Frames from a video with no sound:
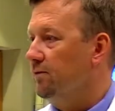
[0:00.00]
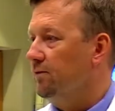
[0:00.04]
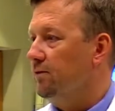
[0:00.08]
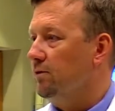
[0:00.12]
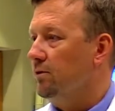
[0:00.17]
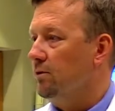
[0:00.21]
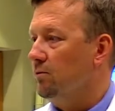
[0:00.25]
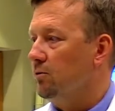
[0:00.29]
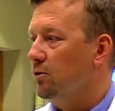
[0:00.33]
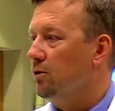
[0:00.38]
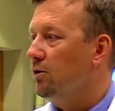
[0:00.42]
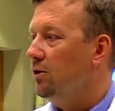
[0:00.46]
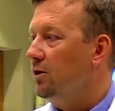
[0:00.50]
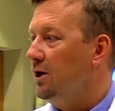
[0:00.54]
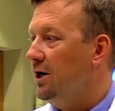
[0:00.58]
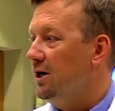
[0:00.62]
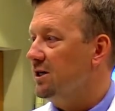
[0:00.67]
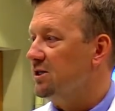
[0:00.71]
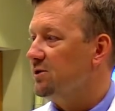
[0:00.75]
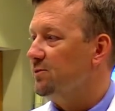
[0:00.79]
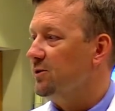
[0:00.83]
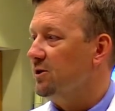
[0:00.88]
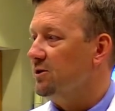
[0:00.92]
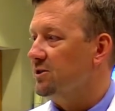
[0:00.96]
for a rural
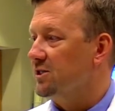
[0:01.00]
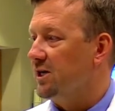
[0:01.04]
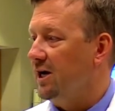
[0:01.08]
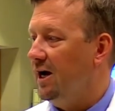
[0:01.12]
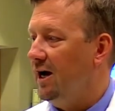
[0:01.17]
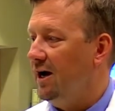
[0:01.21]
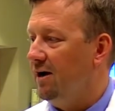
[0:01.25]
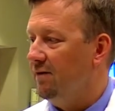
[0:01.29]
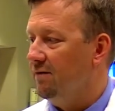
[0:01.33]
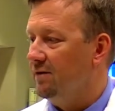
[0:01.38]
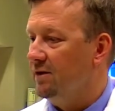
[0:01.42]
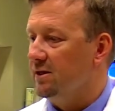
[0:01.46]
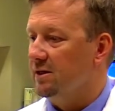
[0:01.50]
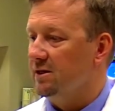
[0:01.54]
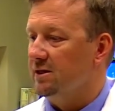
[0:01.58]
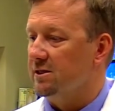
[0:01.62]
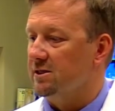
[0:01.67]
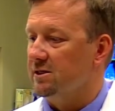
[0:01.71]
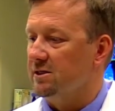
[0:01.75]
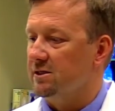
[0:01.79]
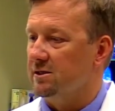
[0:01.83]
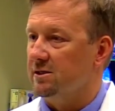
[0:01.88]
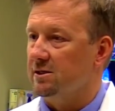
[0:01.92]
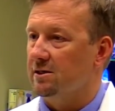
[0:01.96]
hospital to have
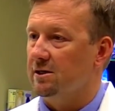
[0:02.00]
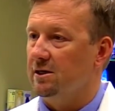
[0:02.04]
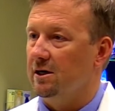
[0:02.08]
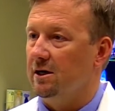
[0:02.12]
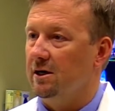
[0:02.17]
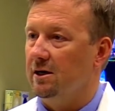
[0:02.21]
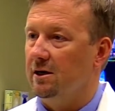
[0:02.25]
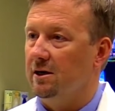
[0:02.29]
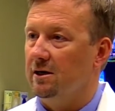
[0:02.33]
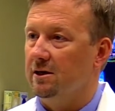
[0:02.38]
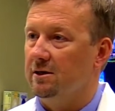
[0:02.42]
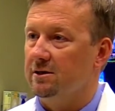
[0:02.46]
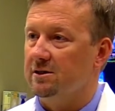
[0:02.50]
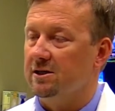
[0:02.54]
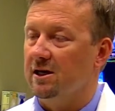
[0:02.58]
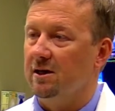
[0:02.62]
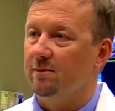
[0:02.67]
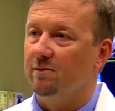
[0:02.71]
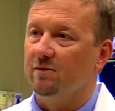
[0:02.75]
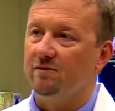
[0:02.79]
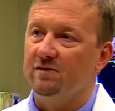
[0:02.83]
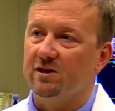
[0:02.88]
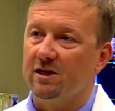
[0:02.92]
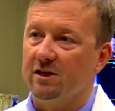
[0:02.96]
this uh,
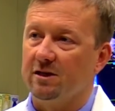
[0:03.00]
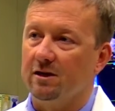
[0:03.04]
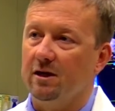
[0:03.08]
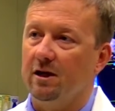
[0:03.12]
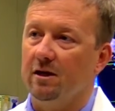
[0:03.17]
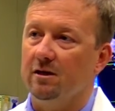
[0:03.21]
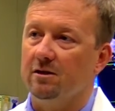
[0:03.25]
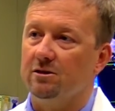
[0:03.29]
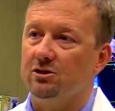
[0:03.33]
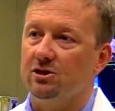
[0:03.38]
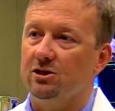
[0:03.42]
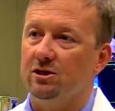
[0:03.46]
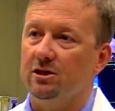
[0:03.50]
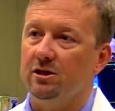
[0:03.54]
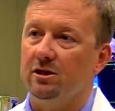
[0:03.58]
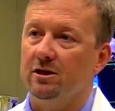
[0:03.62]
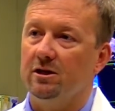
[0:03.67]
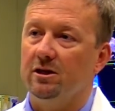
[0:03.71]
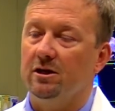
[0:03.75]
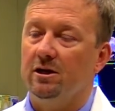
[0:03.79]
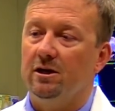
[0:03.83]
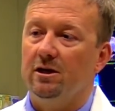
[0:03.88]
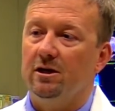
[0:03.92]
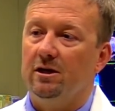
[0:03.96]
type of
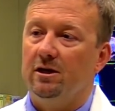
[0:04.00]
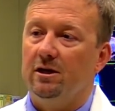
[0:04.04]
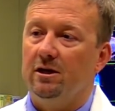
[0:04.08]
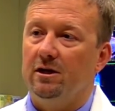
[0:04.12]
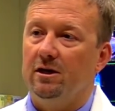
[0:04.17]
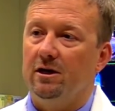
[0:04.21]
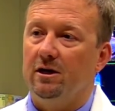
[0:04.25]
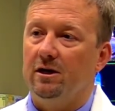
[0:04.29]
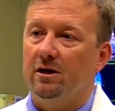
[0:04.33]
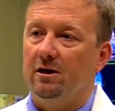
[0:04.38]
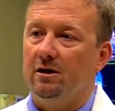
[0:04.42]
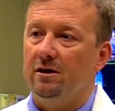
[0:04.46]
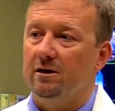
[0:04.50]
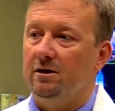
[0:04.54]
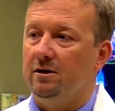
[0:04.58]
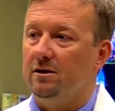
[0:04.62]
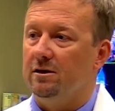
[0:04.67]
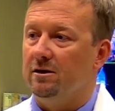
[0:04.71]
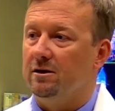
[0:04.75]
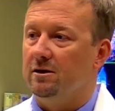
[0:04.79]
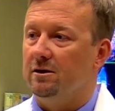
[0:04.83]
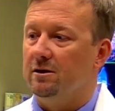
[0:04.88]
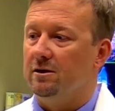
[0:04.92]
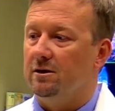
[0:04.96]
technology
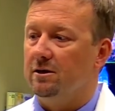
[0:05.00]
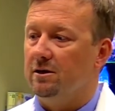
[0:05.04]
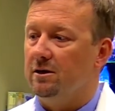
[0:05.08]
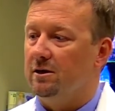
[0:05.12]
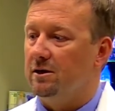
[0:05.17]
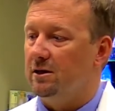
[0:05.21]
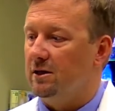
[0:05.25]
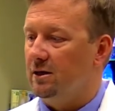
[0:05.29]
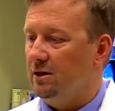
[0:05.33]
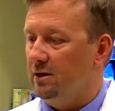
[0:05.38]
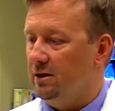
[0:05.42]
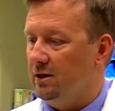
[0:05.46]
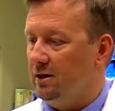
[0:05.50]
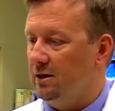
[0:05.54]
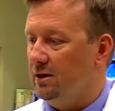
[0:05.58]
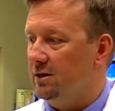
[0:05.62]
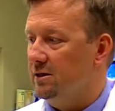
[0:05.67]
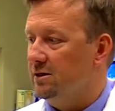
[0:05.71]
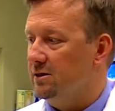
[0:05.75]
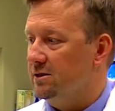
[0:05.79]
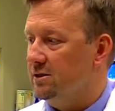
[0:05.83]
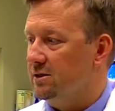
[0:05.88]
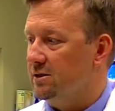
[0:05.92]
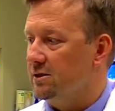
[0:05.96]
uh,
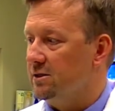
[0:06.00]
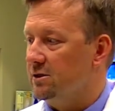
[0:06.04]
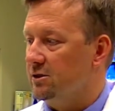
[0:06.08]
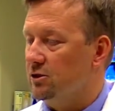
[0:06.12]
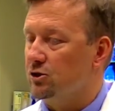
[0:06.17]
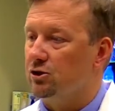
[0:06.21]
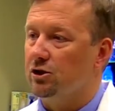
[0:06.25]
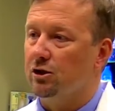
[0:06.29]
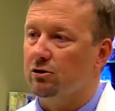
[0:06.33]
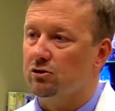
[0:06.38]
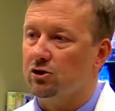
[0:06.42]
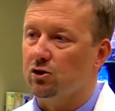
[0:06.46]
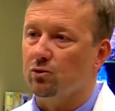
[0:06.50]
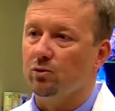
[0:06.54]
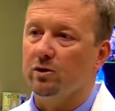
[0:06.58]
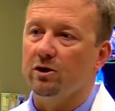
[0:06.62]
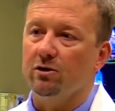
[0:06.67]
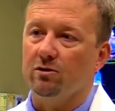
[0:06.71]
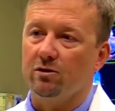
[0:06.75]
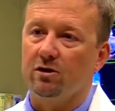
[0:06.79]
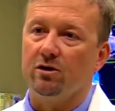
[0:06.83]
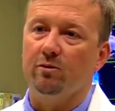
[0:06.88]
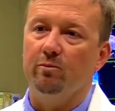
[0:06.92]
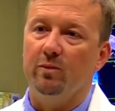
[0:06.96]
is shows a
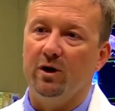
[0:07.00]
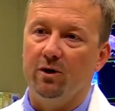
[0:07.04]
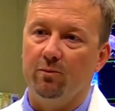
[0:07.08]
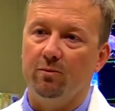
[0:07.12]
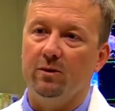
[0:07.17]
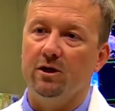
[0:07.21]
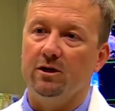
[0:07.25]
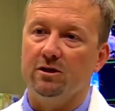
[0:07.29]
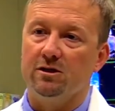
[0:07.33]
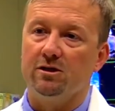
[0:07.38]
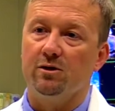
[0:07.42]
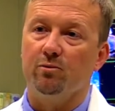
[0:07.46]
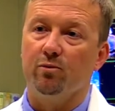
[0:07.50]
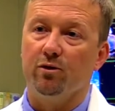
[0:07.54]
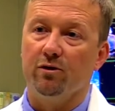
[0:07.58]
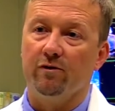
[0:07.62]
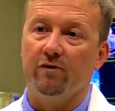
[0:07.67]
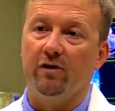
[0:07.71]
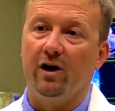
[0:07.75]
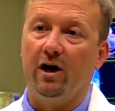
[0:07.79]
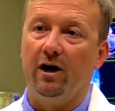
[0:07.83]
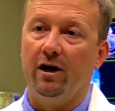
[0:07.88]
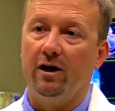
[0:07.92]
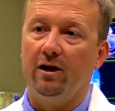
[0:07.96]
real commitment to
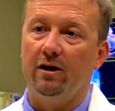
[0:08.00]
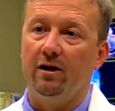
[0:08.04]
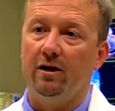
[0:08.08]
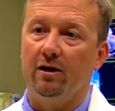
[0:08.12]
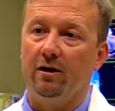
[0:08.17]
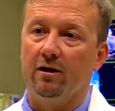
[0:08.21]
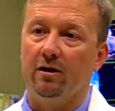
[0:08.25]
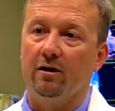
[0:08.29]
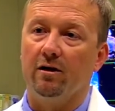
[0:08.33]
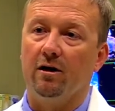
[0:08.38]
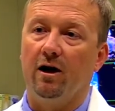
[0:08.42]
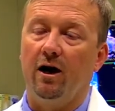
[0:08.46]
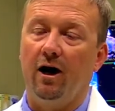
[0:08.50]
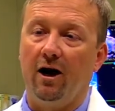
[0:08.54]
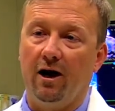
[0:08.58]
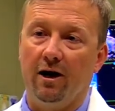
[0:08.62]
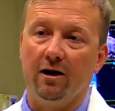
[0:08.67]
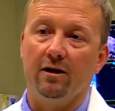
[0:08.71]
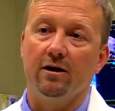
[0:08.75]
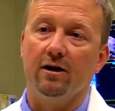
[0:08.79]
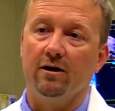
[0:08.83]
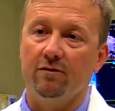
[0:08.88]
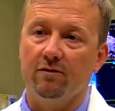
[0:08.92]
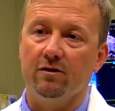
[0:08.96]
providing a
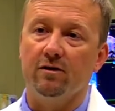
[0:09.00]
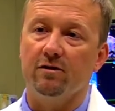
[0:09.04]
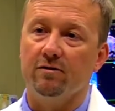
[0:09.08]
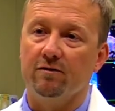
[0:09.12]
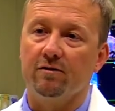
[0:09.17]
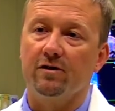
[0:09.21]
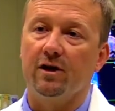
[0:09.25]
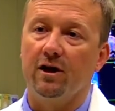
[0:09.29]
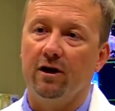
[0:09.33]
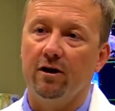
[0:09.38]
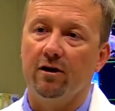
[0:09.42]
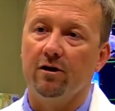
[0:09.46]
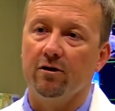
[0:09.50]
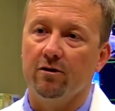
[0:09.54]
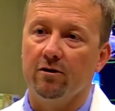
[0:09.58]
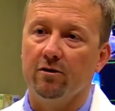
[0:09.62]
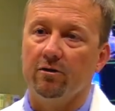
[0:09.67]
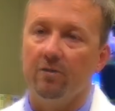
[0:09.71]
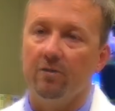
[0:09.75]
high level of care.